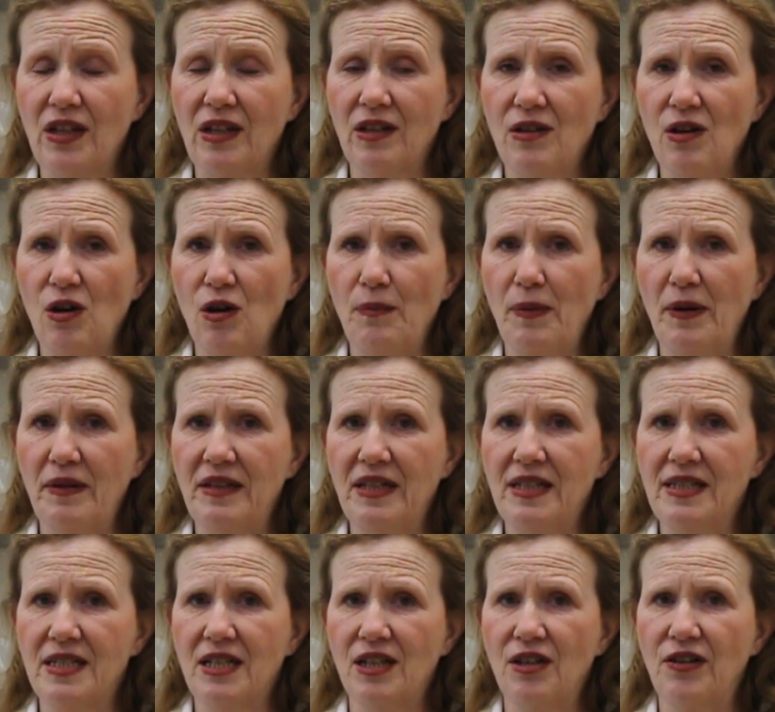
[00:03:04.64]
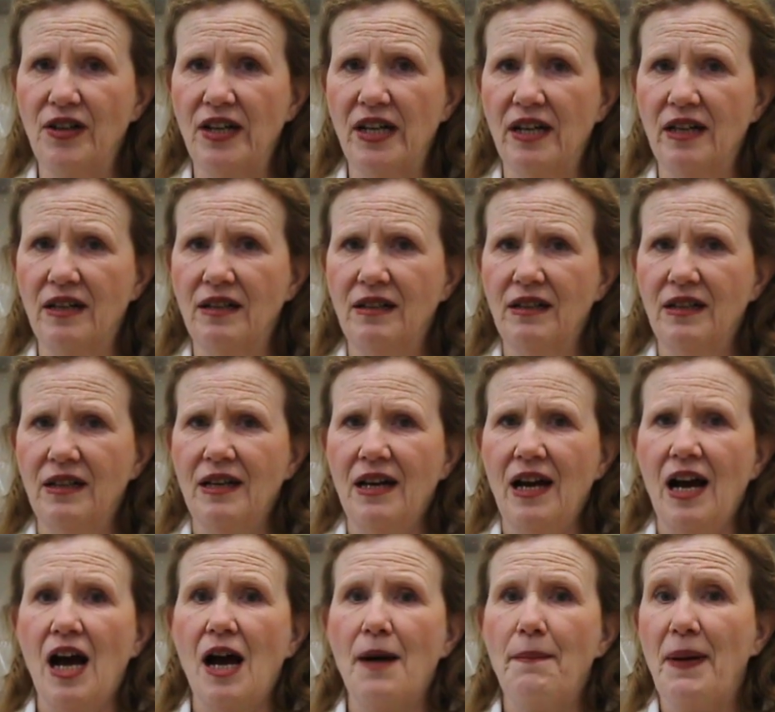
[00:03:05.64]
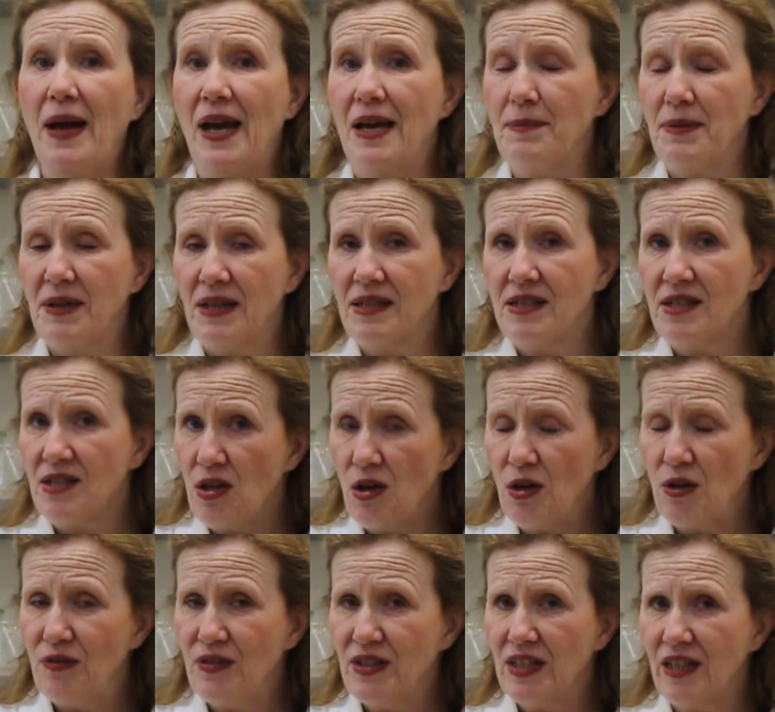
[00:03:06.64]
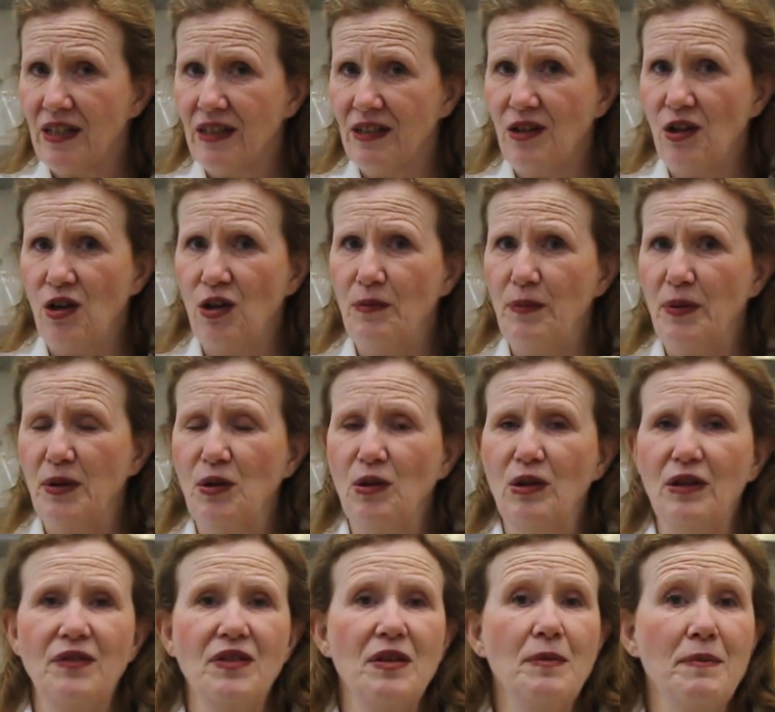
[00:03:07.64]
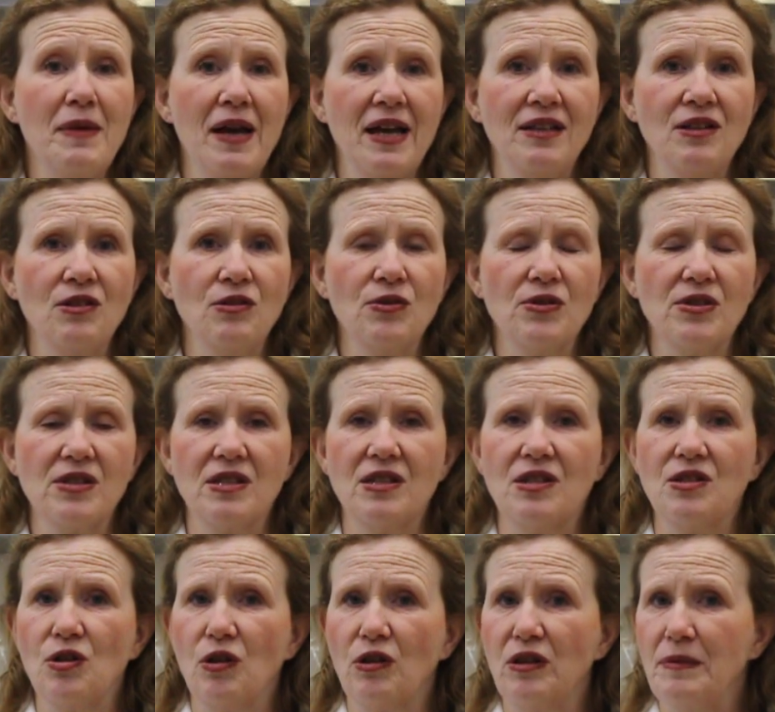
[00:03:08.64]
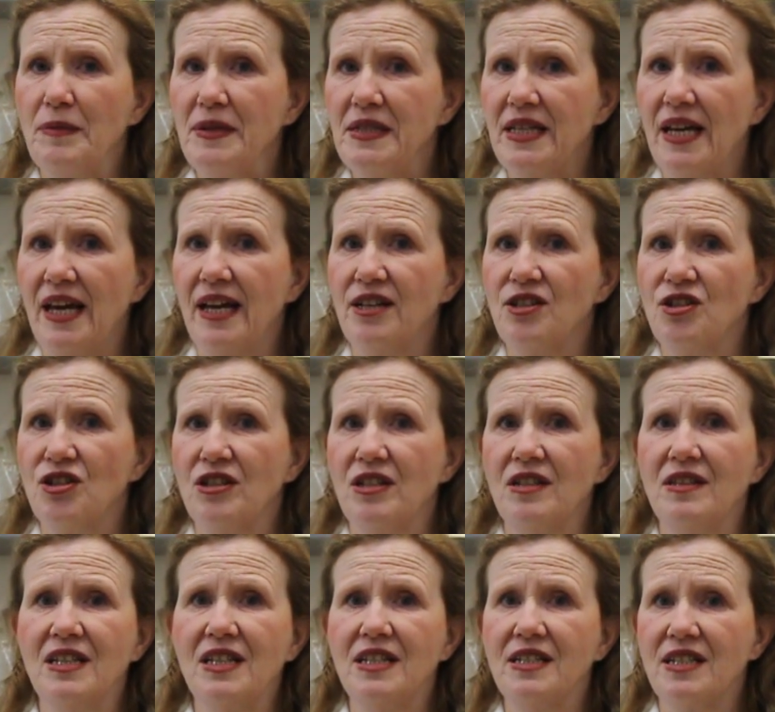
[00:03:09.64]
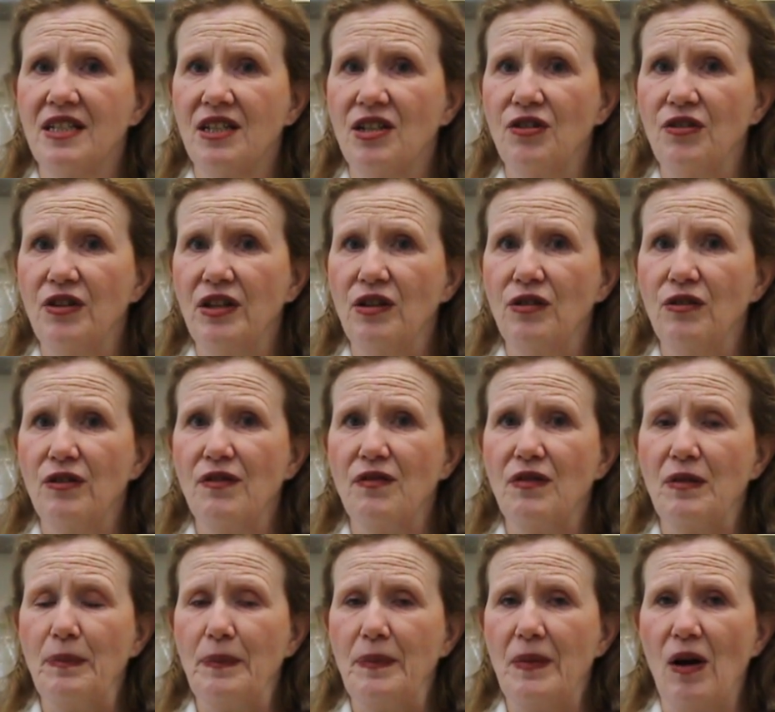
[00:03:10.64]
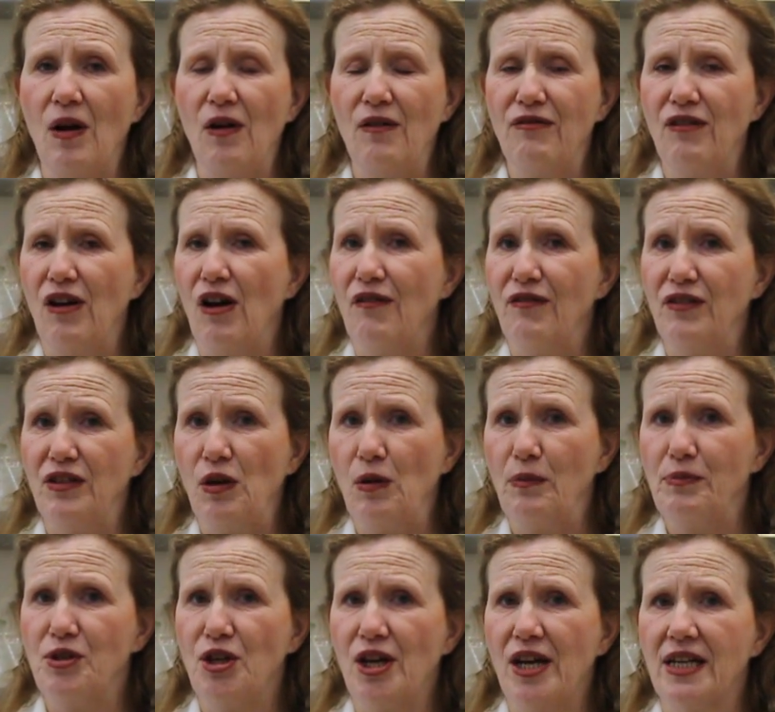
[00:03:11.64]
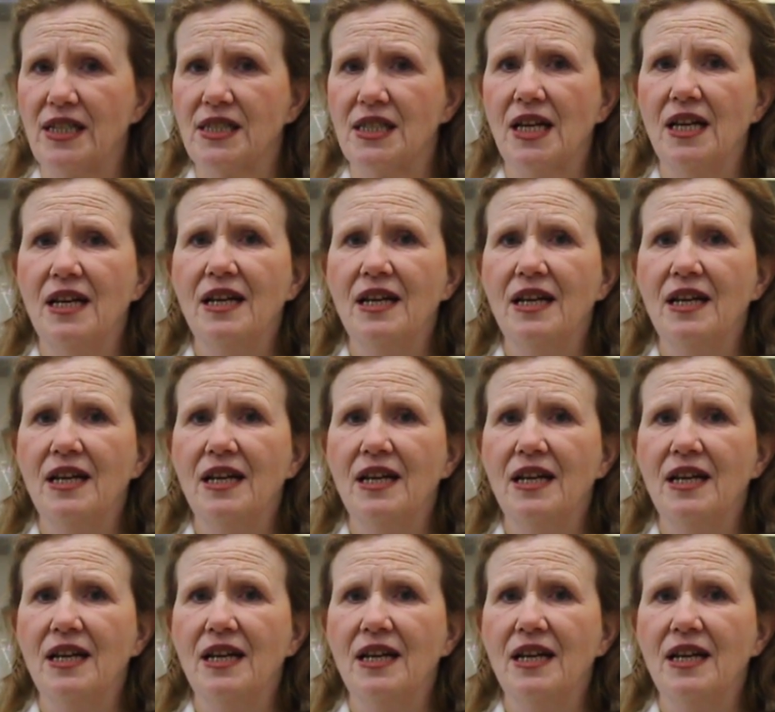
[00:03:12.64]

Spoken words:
can help on the interior, a paper conservator can help on all of the manuals and the documentation and the interior of an object,